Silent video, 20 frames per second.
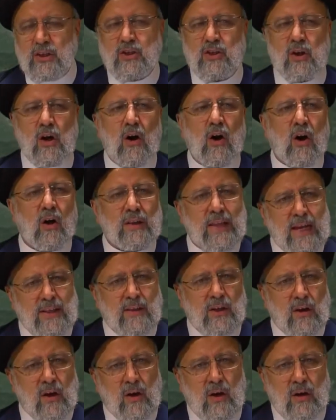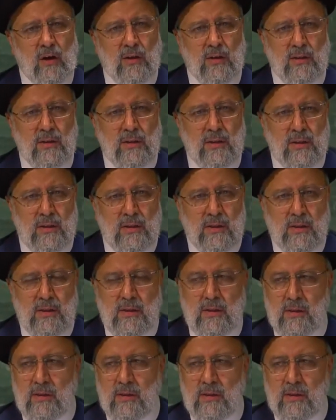of sacrifice, and